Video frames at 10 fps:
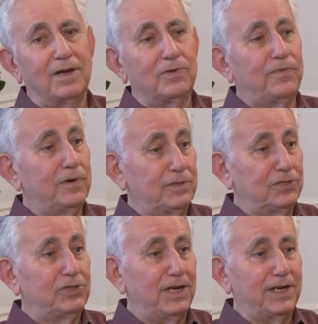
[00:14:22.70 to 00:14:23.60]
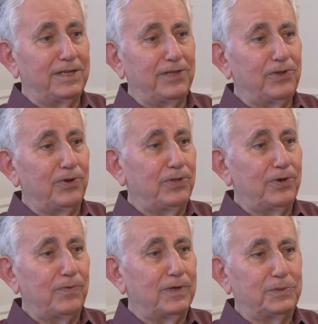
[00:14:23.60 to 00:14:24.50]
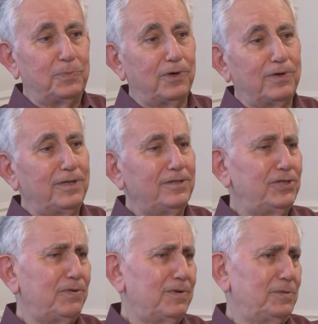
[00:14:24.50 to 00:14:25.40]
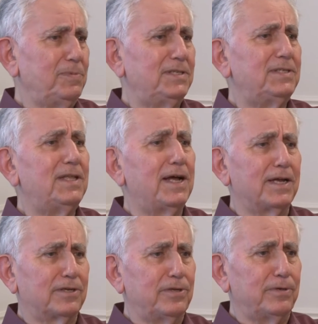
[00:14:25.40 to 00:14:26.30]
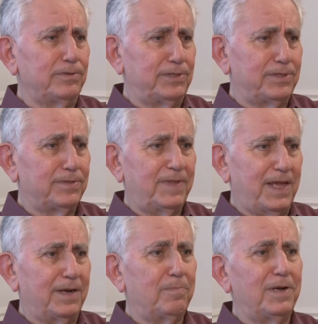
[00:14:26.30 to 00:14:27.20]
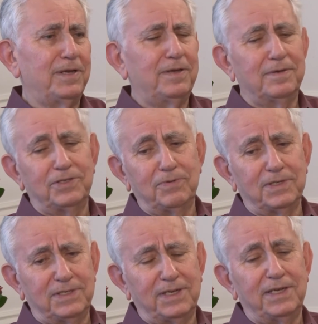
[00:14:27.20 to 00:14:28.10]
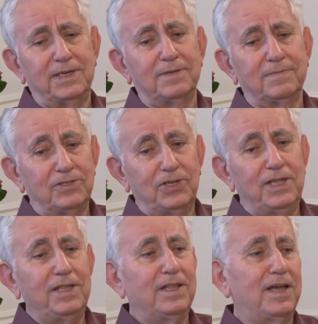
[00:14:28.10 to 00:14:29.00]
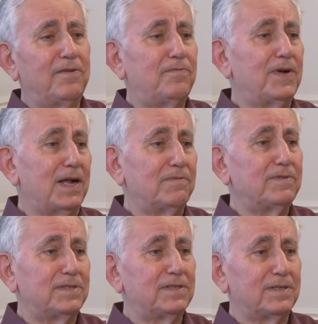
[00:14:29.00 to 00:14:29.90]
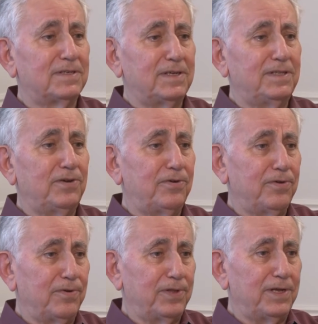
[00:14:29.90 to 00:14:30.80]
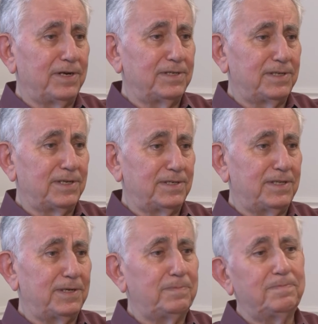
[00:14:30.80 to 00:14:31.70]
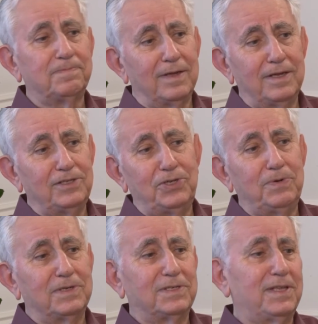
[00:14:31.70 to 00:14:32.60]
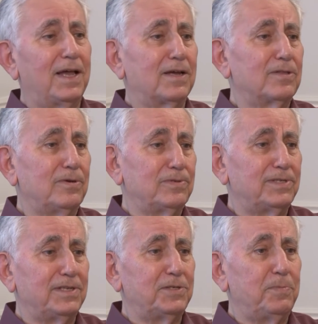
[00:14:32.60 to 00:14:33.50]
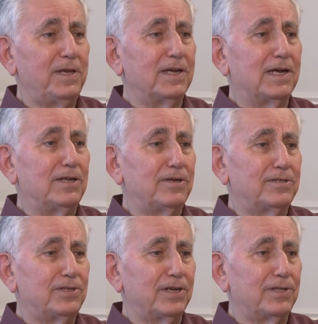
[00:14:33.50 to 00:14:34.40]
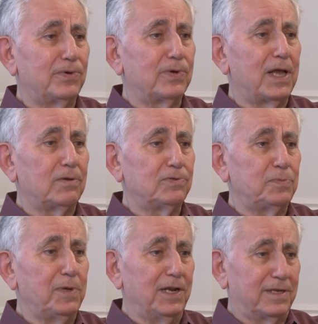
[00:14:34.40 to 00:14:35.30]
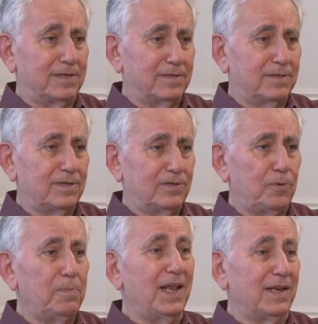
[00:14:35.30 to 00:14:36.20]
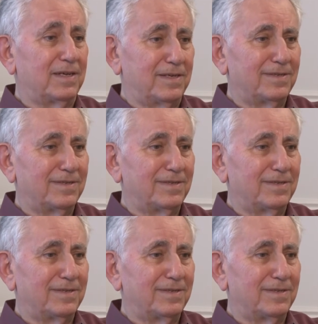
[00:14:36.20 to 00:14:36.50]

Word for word: our first child, a daughter, was born, and she was misdiagnosed terribly. She was sick. She didn't have valves in her urinary system, and she was diagnosed as being allergic to cow's milk, to milk.